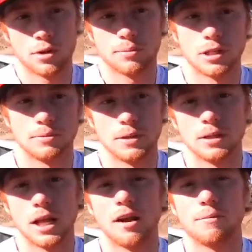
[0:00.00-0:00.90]
with my
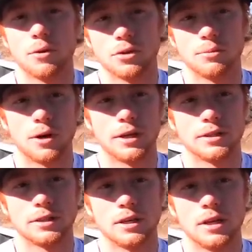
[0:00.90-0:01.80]
speed, let off both of the
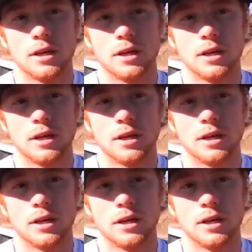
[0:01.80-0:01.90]
brakes,